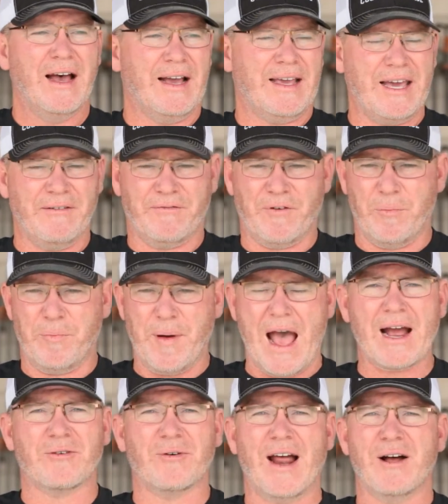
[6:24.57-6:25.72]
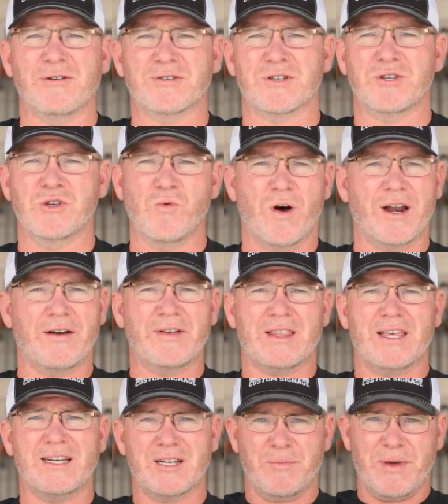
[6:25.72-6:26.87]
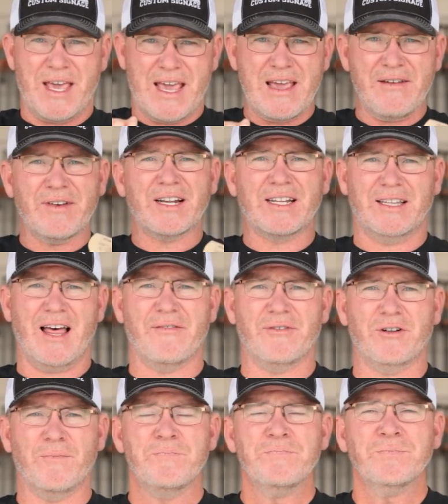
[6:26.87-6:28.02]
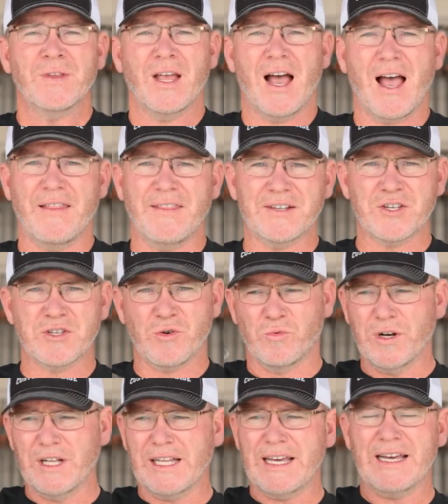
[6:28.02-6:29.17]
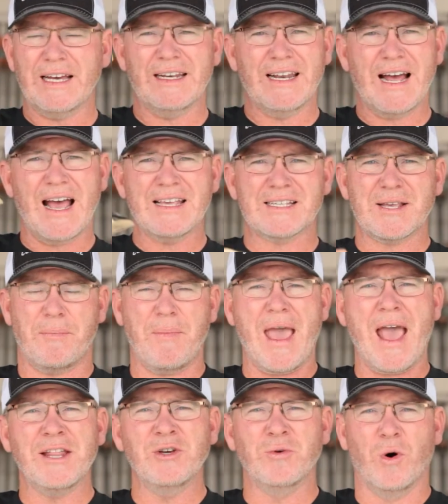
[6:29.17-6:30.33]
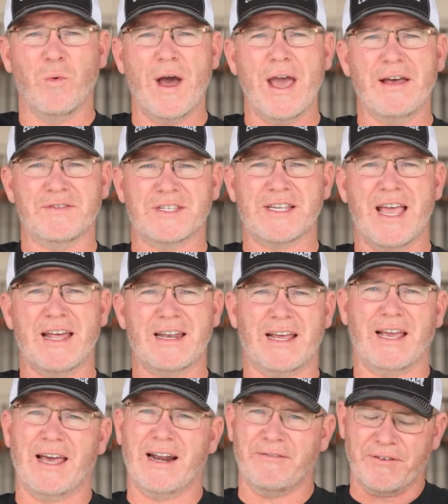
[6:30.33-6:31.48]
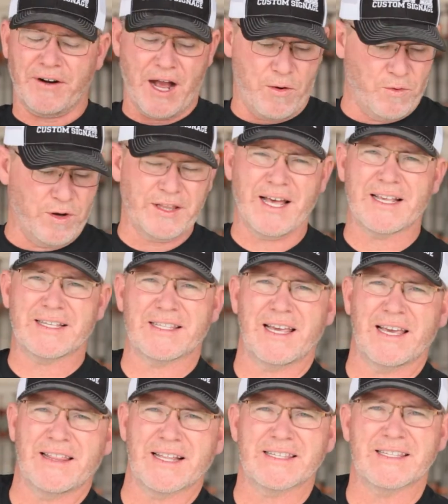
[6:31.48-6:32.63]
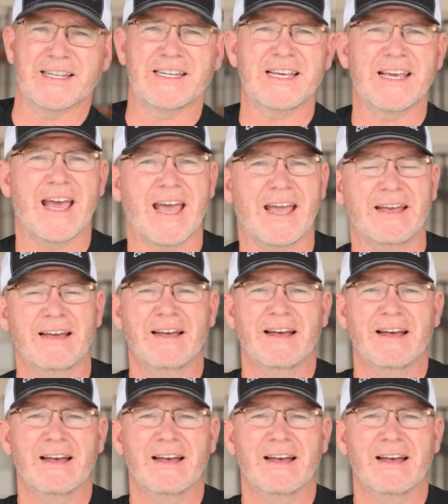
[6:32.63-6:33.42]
Again, for backgrounds, you want everything to be even and level. And this is a really nice manual way of sanding. And I forgot one last thing, that's the DA.